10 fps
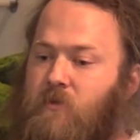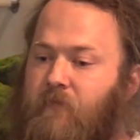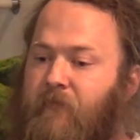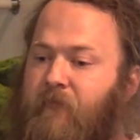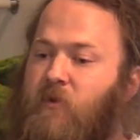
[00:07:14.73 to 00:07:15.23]

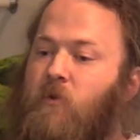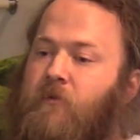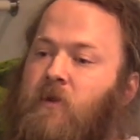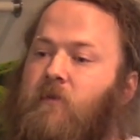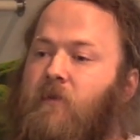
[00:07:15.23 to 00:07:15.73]

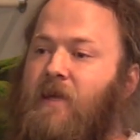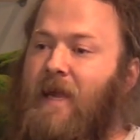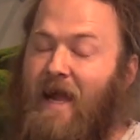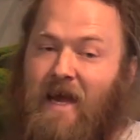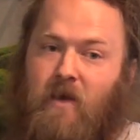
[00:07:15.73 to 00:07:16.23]
filled the
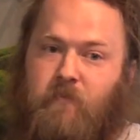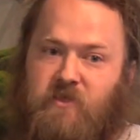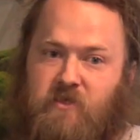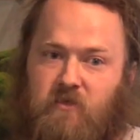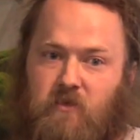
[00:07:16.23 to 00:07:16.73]

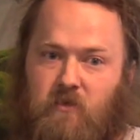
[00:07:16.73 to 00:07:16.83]
gaps